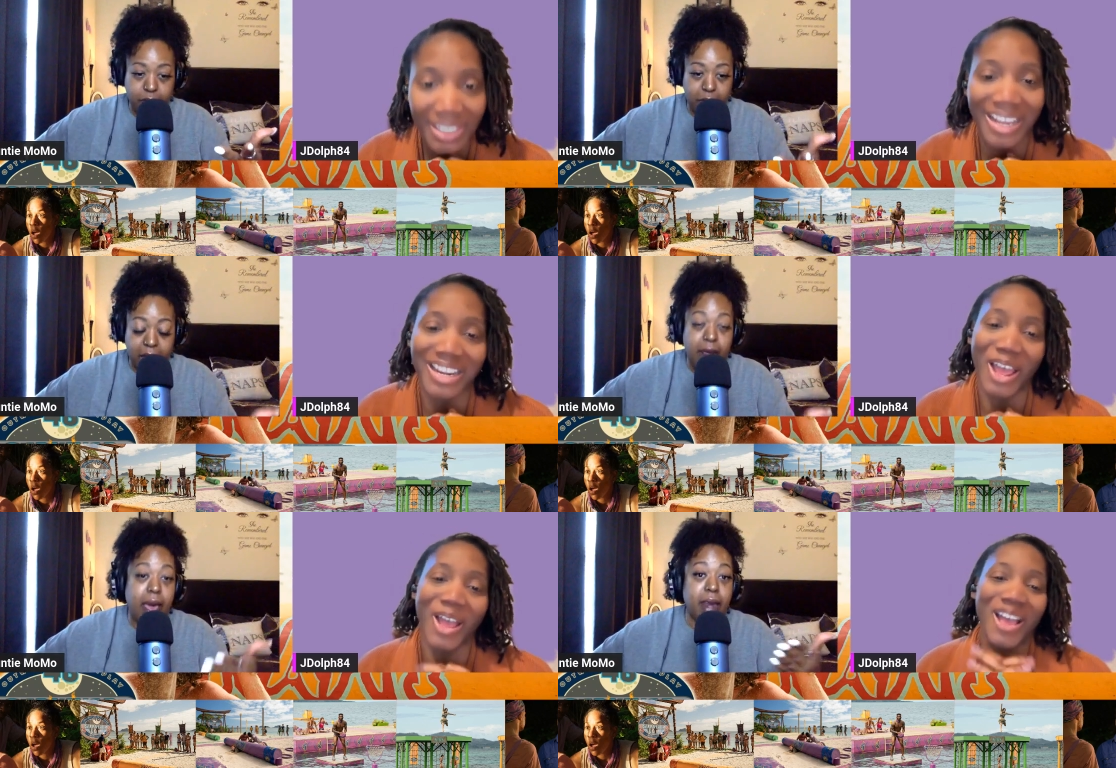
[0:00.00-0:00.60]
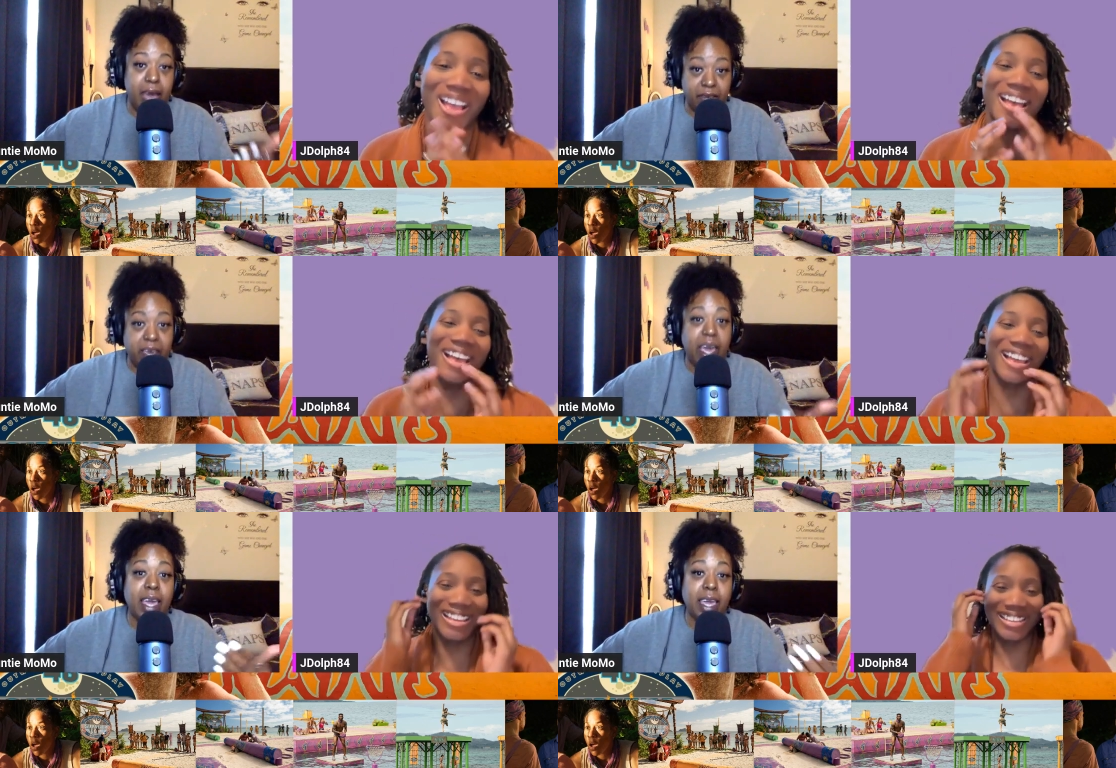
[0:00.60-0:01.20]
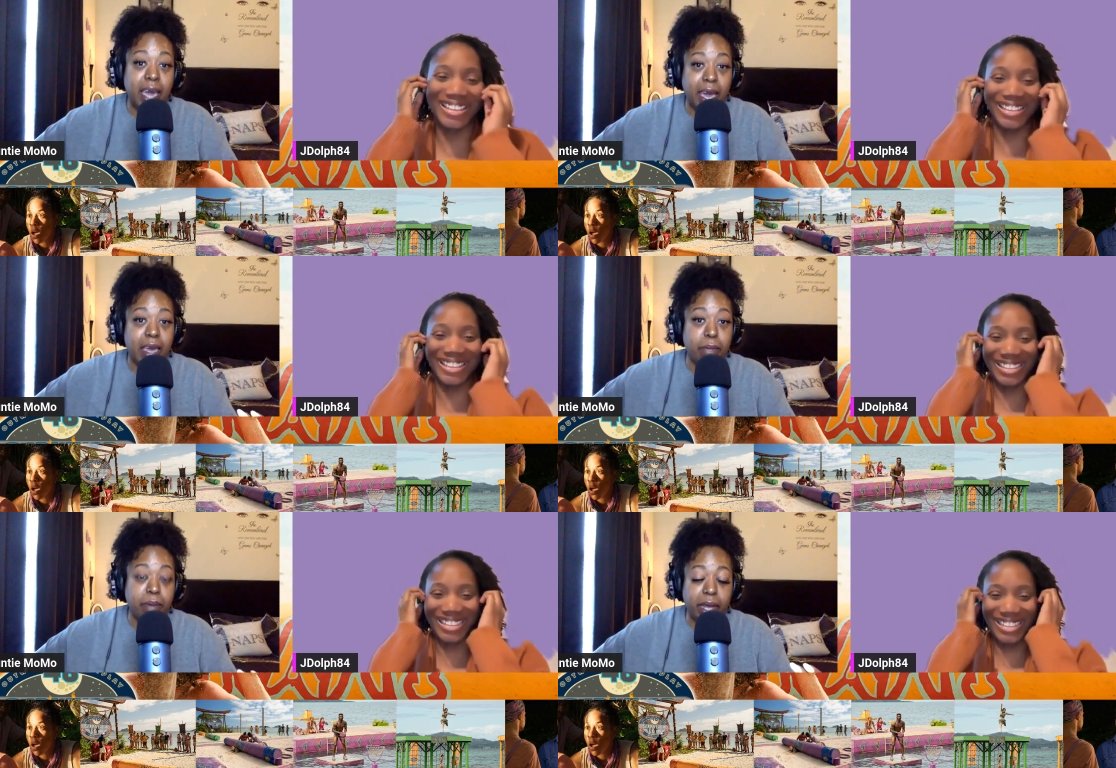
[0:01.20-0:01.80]
Speaker 1: how to navigate
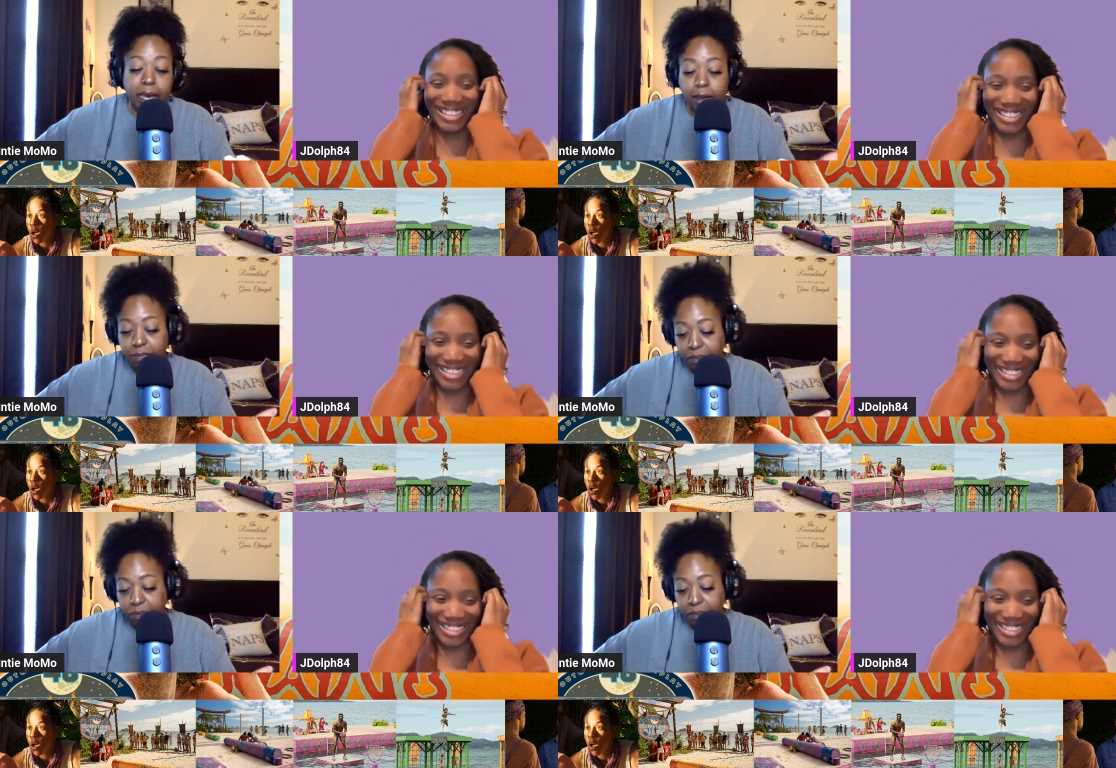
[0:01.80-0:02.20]
gameplay.